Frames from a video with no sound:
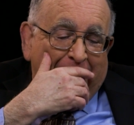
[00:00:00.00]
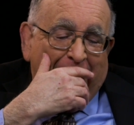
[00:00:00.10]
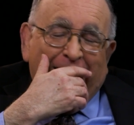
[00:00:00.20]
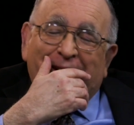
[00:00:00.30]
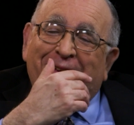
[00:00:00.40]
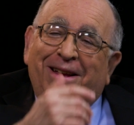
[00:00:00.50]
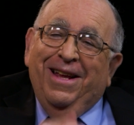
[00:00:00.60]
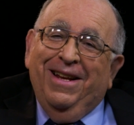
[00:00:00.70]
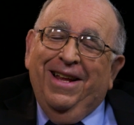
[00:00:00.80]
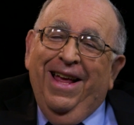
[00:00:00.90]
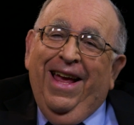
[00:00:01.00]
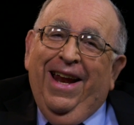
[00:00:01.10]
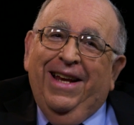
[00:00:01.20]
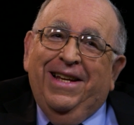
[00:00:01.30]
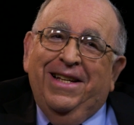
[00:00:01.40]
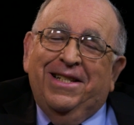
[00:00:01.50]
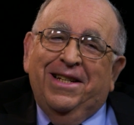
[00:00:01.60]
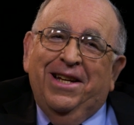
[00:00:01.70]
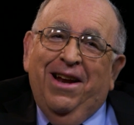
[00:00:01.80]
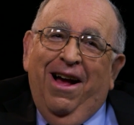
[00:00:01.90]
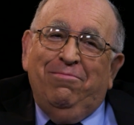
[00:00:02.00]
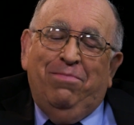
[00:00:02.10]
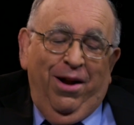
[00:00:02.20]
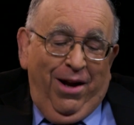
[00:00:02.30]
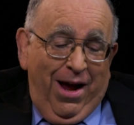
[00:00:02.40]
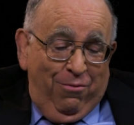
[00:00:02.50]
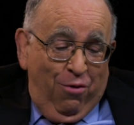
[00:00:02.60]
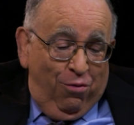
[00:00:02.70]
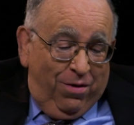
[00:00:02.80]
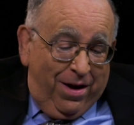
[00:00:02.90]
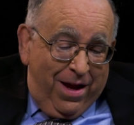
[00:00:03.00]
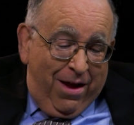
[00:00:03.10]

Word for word: in 1869, Buntline wrote